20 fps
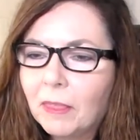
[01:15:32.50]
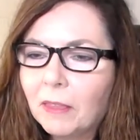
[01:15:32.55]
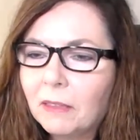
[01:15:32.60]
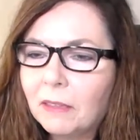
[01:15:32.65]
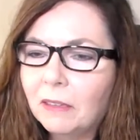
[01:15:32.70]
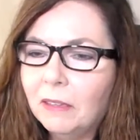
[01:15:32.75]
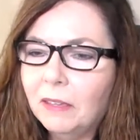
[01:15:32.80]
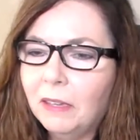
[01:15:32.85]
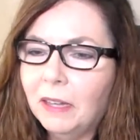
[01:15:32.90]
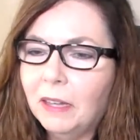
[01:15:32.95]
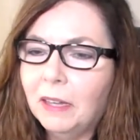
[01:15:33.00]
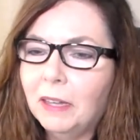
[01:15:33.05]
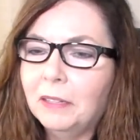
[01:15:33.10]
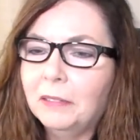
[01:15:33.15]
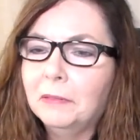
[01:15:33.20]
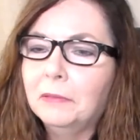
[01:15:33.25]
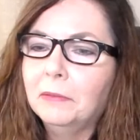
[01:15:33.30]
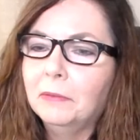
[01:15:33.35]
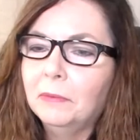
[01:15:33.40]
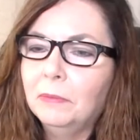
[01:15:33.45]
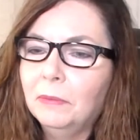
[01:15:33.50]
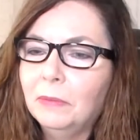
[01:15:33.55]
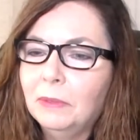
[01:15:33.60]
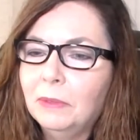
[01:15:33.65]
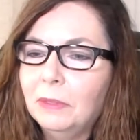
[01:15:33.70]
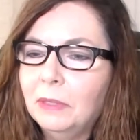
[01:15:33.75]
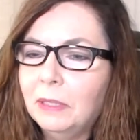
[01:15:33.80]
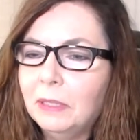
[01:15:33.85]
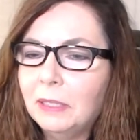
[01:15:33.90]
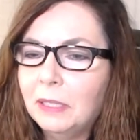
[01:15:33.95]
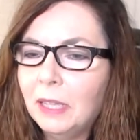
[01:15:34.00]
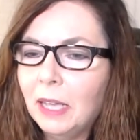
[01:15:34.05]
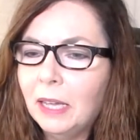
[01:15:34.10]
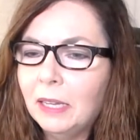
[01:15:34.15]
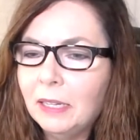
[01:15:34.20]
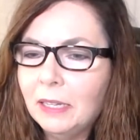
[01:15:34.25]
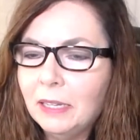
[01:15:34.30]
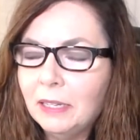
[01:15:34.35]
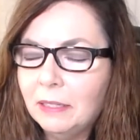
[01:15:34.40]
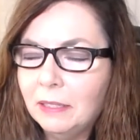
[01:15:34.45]
Yeah. It's not
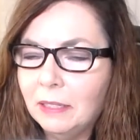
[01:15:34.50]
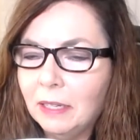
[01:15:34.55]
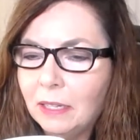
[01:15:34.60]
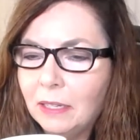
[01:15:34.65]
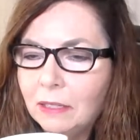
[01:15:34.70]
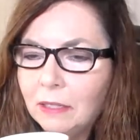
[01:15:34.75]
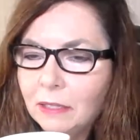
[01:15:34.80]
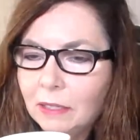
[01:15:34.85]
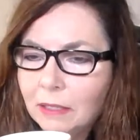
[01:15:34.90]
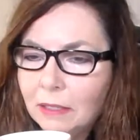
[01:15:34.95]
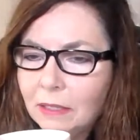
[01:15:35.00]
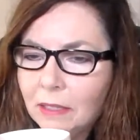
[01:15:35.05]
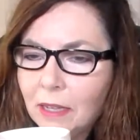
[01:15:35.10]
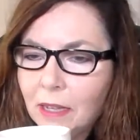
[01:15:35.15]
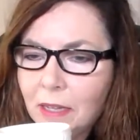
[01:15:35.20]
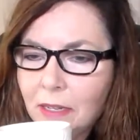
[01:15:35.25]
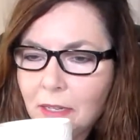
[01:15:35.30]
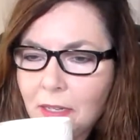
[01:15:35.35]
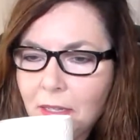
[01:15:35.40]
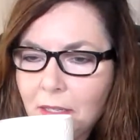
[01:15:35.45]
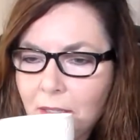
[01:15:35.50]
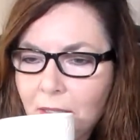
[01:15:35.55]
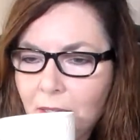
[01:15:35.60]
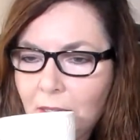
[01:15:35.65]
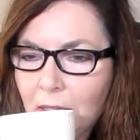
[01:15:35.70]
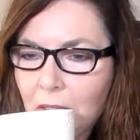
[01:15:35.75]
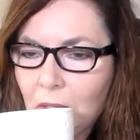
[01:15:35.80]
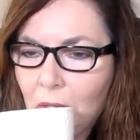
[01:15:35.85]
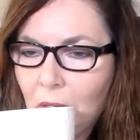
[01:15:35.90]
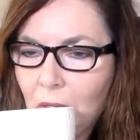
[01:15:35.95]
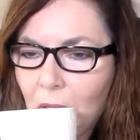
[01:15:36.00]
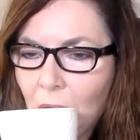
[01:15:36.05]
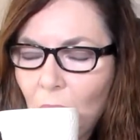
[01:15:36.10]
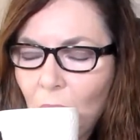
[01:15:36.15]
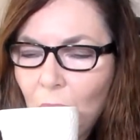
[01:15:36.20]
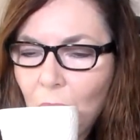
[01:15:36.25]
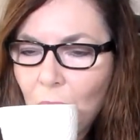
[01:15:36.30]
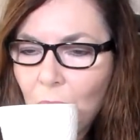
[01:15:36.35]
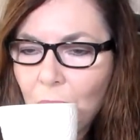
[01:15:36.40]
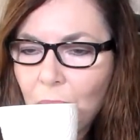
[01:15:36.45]
easy. It's not easy at all.
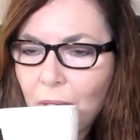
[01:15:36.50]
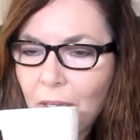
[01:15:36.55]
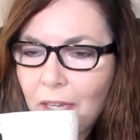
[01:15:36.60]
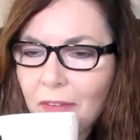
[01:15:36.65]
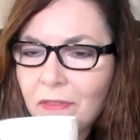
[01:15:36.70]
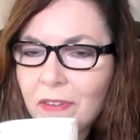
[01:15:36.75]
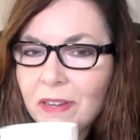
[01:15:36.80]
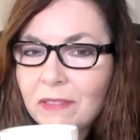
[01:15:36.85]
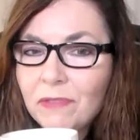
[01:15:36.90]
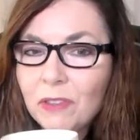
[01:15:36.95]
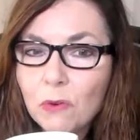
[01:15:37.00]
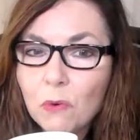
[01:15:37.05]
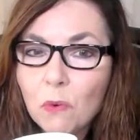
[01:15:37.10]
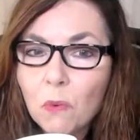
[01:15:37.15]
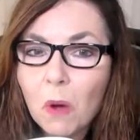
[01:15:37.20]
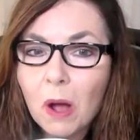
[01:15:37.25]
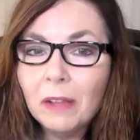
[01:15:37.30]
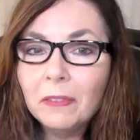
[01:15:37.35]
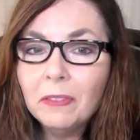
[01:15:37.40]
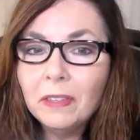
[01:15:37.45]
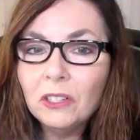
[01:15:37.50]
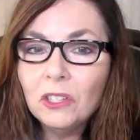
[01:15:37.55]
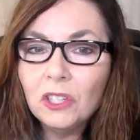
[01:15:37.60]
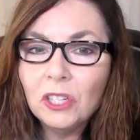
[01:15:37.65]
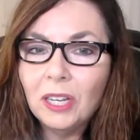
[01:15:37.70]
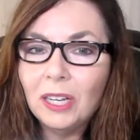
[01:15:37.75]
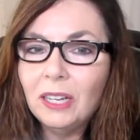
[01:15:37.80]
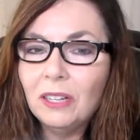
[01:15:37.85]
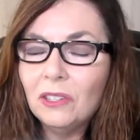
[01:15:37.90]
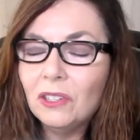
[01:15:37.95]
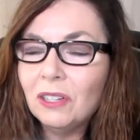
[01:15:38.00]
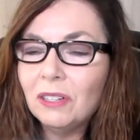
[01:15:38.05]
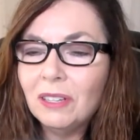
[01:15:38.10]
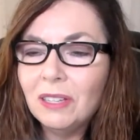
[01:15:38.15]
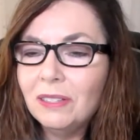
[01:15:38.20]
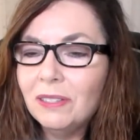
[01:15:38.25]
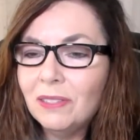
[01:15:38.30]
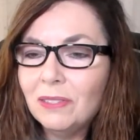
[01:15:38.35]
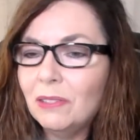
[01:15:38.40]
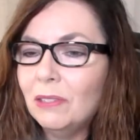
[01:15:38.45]
Even if you want the change, it
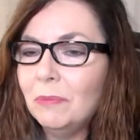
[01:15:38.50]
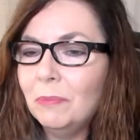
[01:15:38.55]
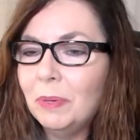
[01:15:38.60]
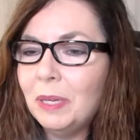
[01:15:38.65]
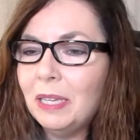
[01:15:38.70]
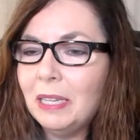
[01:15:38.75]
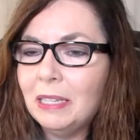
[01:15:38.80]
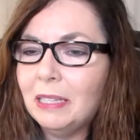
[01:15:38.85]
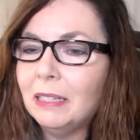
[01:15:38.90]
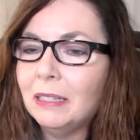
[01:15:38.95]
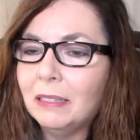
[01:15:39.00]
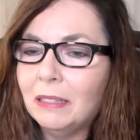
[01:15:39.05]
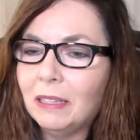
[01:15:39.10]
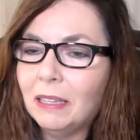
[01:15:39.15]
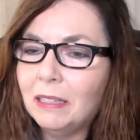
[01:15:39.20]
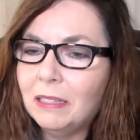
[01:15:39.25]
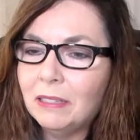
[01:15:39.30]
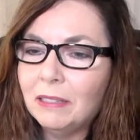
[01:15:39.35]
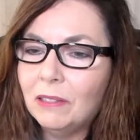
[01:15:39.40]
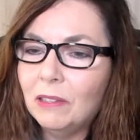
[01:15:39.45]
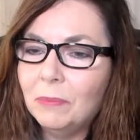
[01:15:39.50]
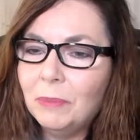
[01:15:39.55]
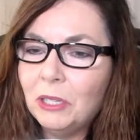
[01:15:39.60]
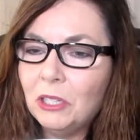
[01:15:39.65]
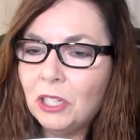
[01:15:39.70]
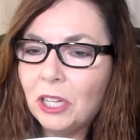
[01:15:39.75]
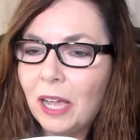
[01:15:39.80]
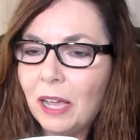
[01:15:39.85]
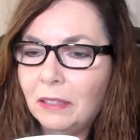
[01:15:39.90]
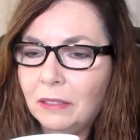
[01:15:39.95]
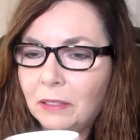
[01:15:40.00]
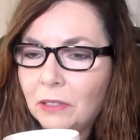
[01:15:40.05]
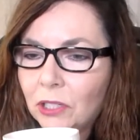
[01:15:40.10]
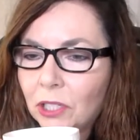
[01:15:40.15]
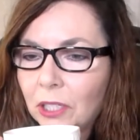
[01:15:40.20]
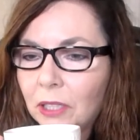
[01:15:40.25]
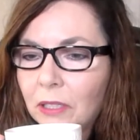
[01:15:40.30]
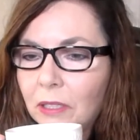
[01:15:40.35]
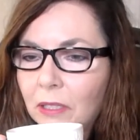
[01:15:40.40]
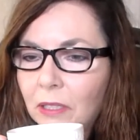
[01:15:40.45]
can still be it can still be
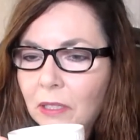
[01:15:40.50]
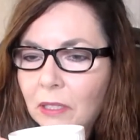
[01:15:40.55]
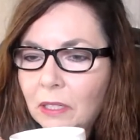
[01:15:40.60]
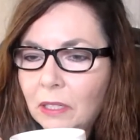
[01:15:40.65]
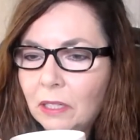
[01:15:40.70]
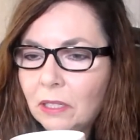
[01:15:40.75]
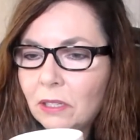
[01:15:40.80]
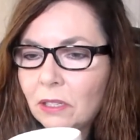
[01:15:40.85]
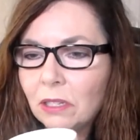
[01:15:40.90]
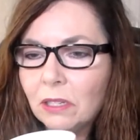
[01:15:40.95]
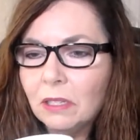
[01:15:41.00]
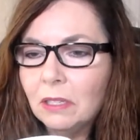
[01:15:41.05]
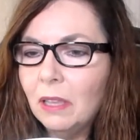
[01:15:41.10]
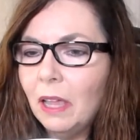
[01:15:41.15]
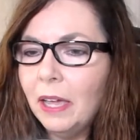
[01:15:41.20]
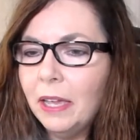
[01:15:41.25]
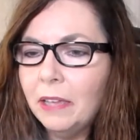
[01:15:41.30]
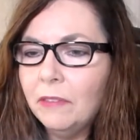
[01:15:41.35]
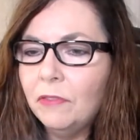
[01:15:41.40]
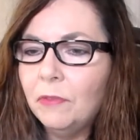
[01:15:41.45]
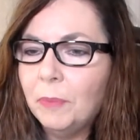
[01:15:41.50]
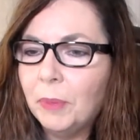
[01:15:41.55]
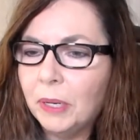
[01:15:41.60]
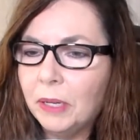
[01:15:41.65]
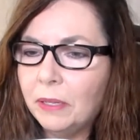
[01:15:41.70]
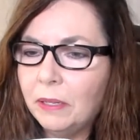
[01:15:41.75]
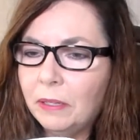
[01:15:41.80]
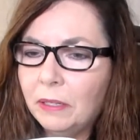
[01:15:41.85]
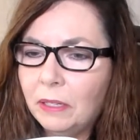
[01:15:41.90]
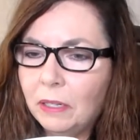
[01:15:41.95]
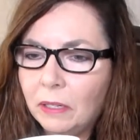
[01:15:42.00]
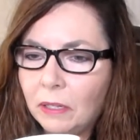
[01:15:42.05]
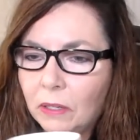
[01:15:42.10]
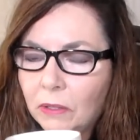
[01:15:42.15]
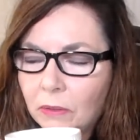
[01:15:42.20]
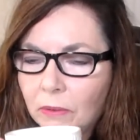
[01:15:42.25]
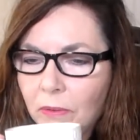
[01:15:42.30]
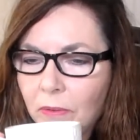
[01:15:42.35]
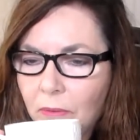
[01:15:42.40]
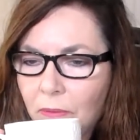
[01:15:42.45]
challenging. It's just life, but you
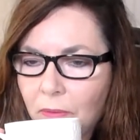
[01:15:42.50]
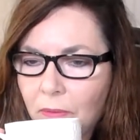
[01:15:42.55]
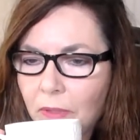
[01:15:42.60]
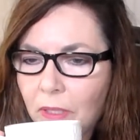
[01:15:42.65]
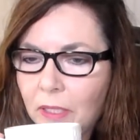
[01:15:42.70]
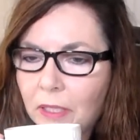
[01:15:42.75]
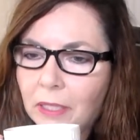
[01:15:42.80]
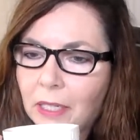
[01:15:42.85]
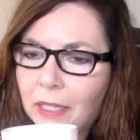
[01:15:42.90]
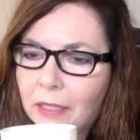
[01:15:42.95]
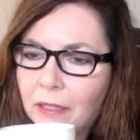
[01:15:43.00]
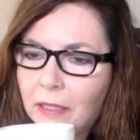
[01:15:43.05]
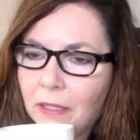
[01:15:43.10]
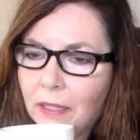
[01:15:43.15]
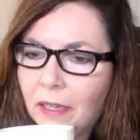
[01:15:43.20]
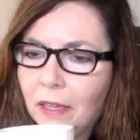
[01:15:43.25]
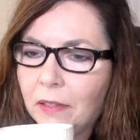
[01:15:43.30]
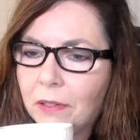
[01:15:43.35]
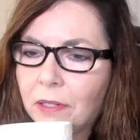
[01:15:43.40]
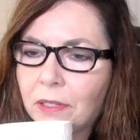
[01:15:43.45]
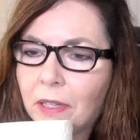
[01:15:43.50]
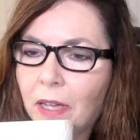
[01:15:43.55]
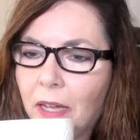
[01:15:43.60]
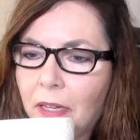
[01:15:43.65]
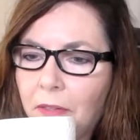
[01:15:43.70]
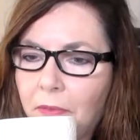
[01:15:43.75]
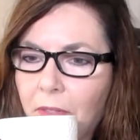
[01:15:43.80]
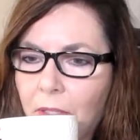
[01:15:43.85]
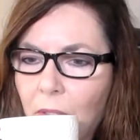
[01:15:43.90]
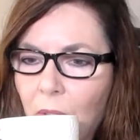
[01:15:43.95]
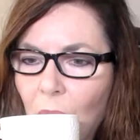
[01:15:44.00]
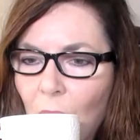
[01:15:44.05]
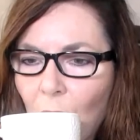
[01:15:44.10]
know, then you get to the other side of it.